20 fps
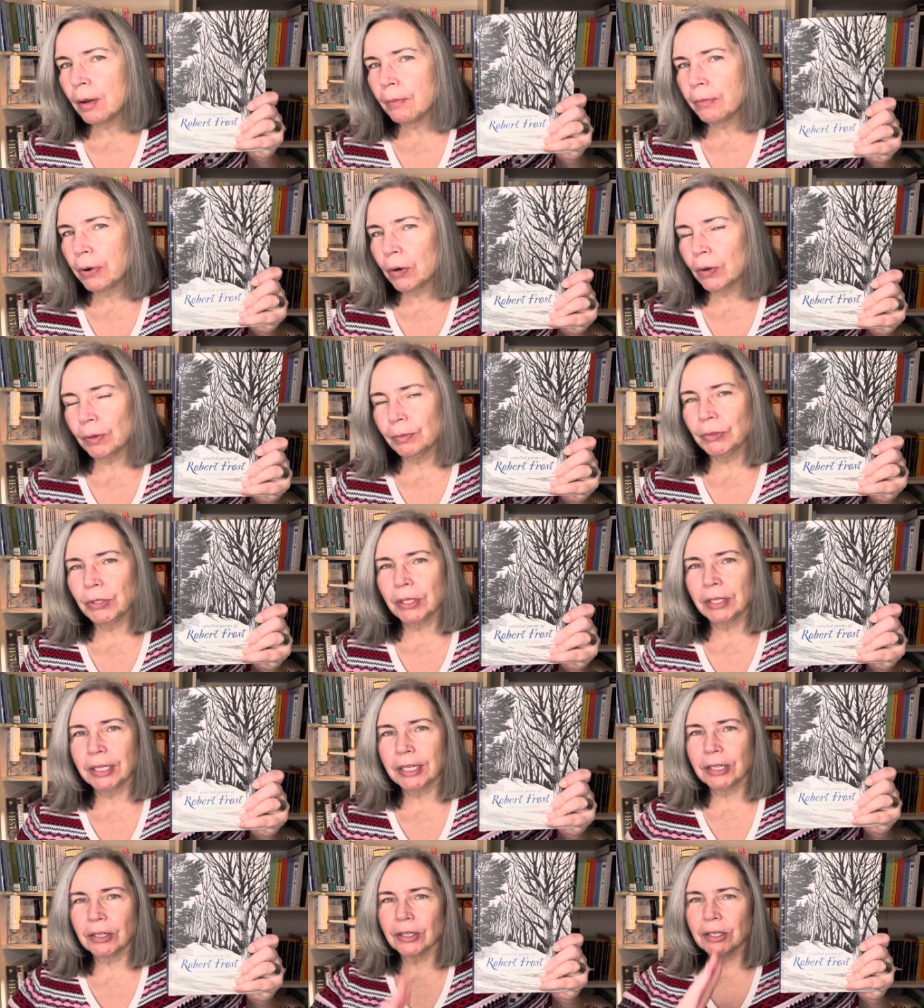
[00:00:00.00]
poems
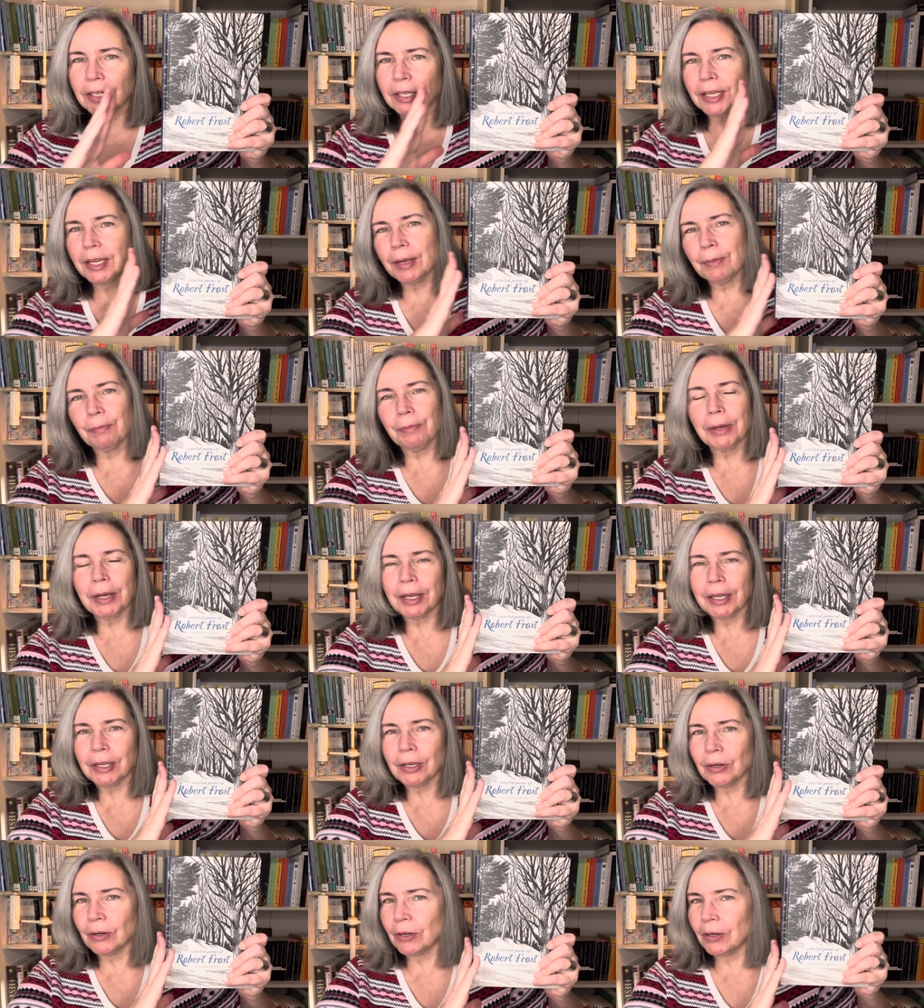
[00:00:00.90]
in here to keep by
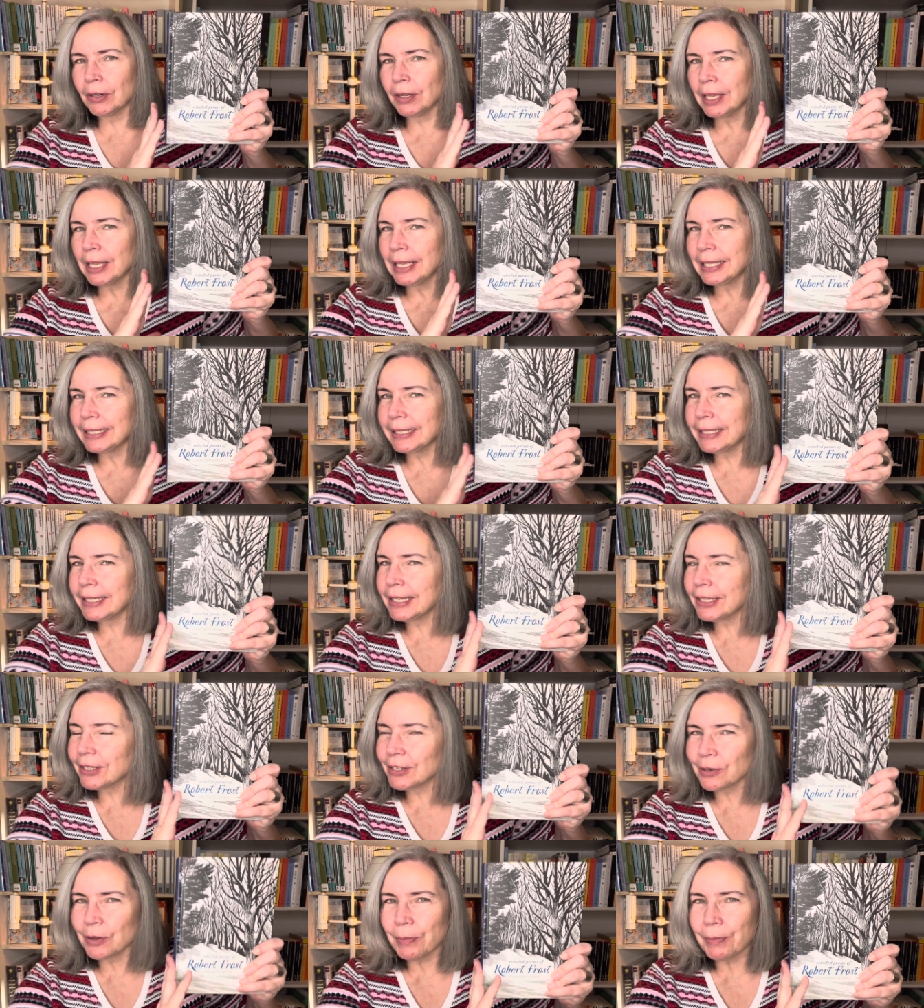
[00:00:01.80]
your
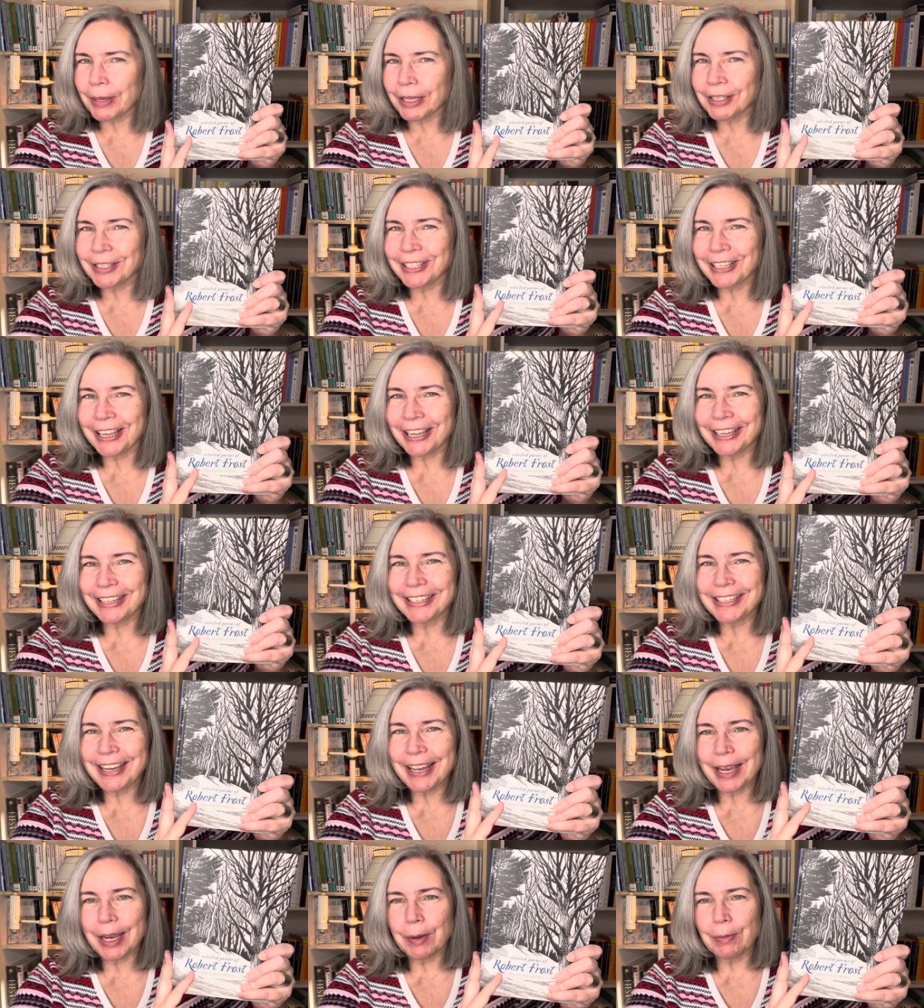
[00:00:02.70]
seasonal bedside
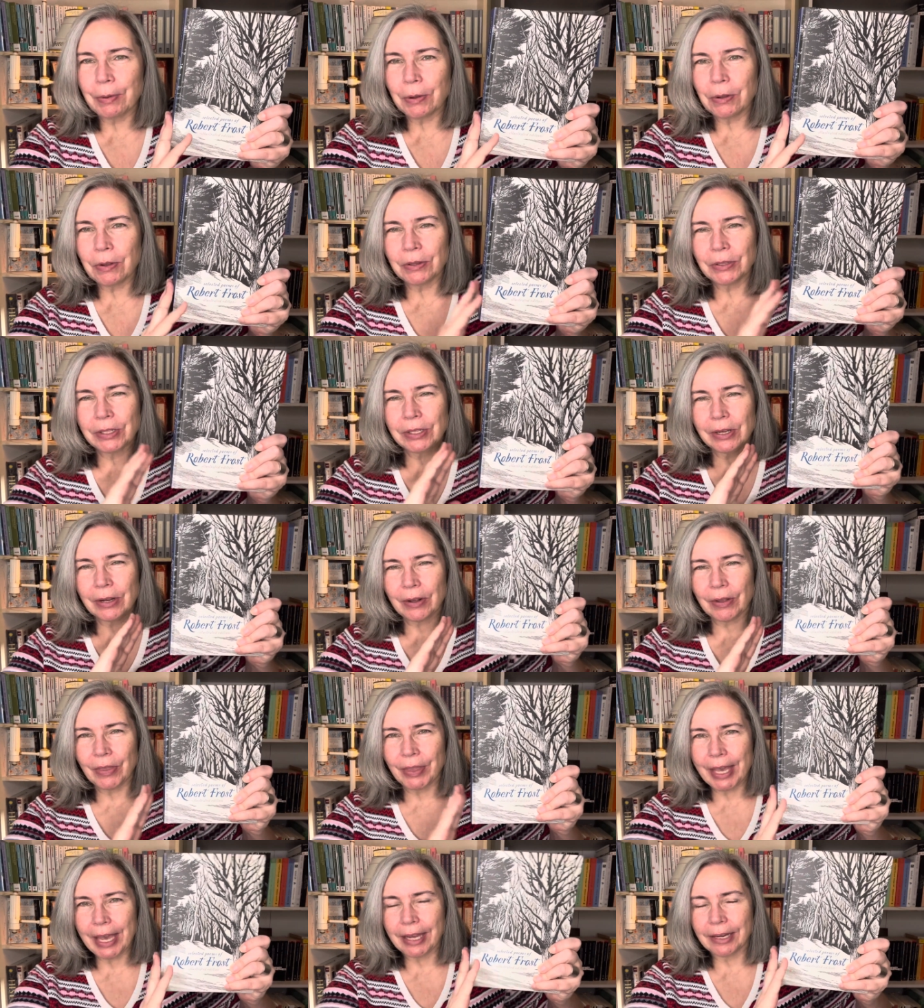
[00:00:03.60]
table. So
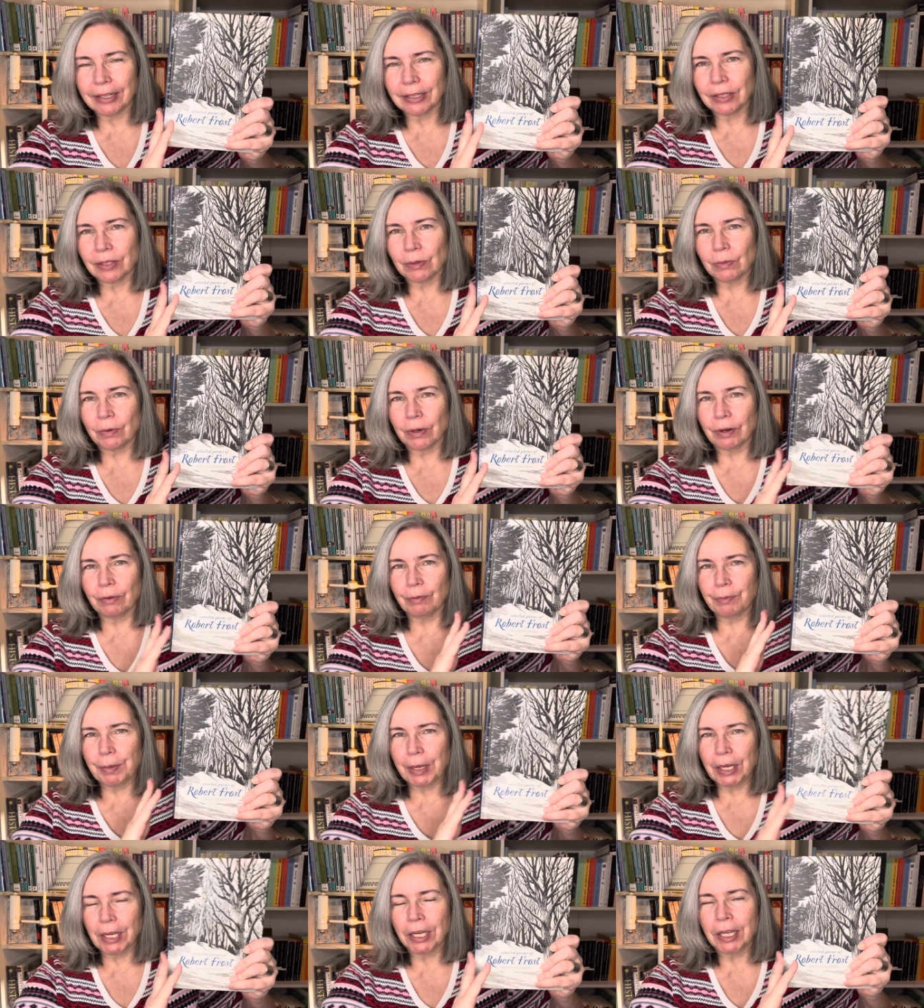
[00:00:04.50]
that is one of
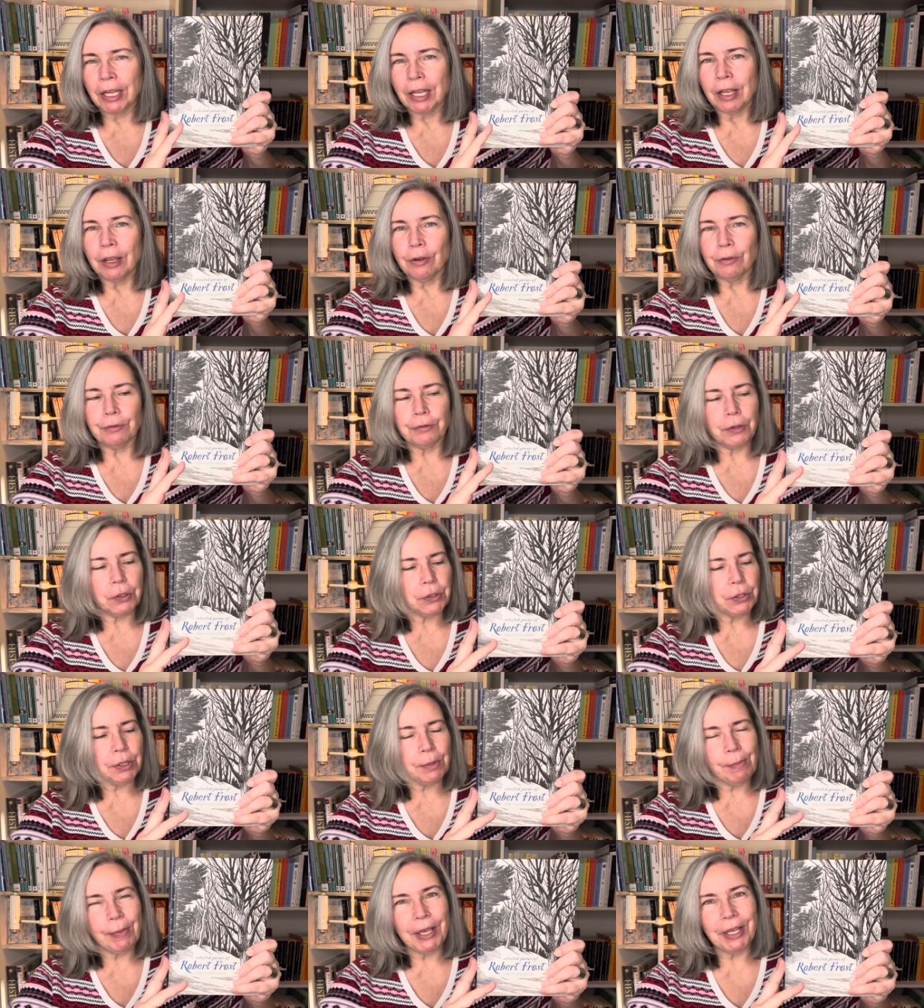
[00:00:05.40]
my
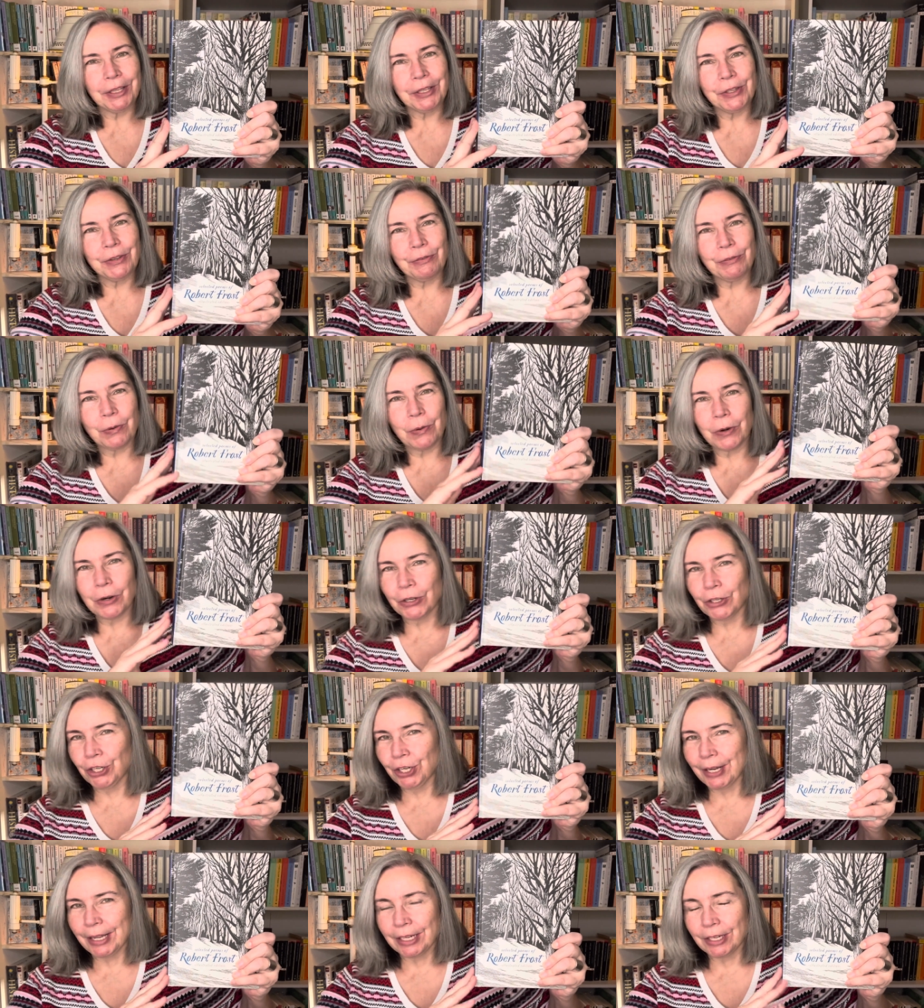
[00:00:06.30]
first picks for
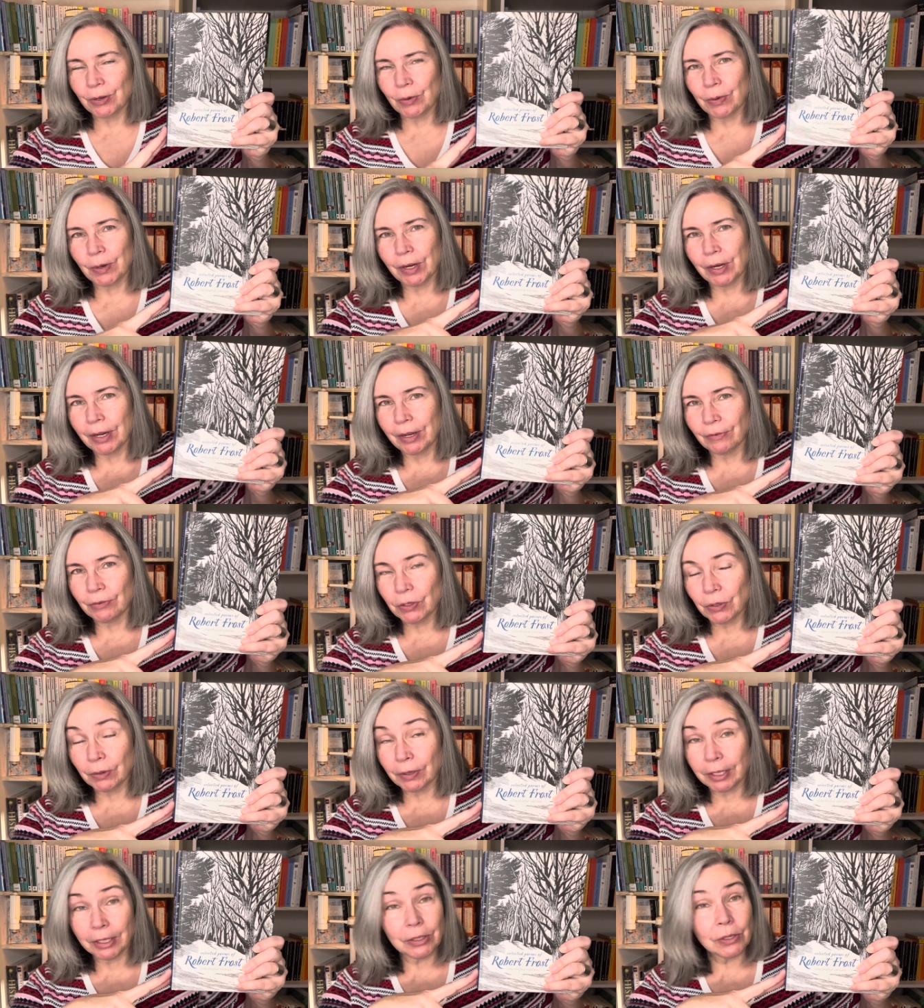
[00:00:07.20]
January of
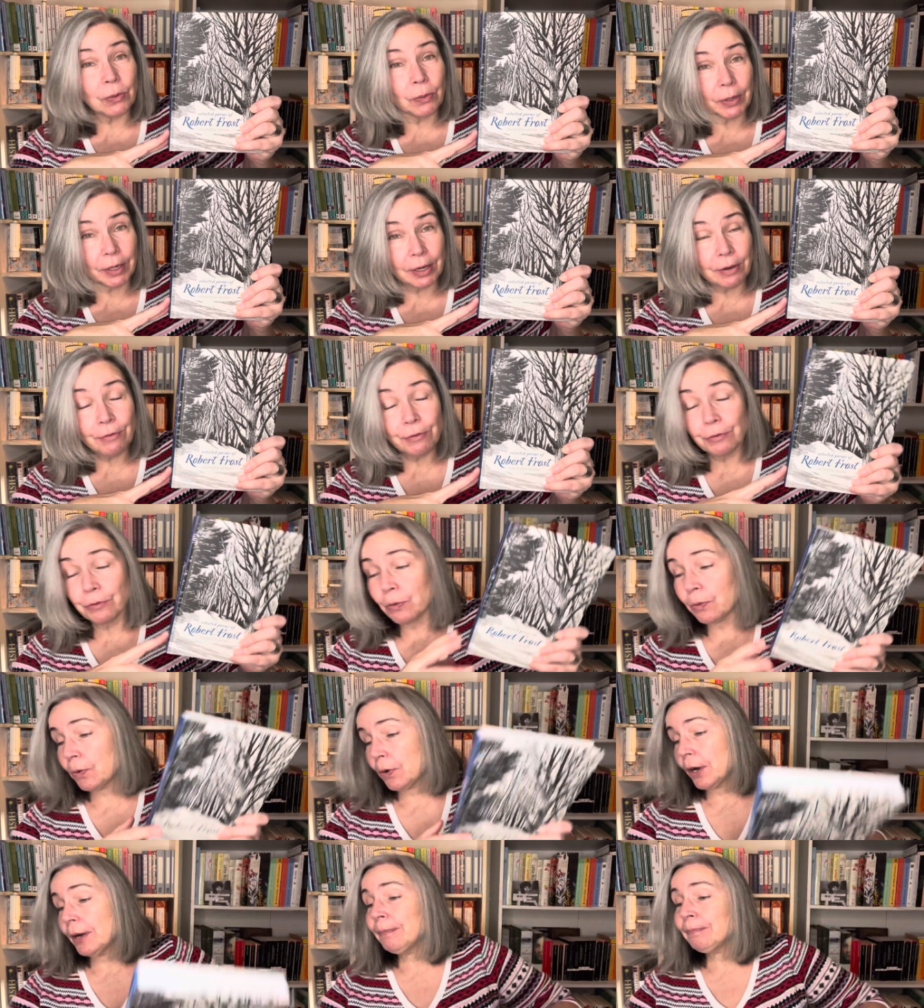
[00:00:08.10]

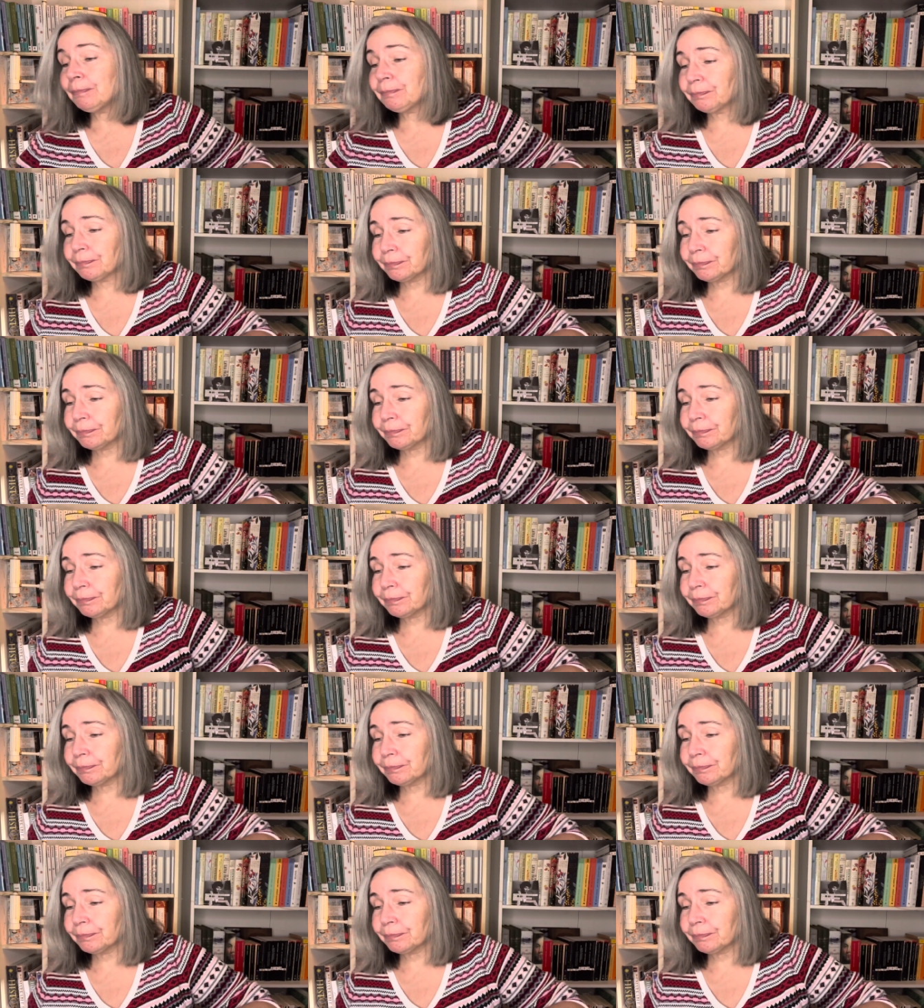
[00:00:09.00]
2024.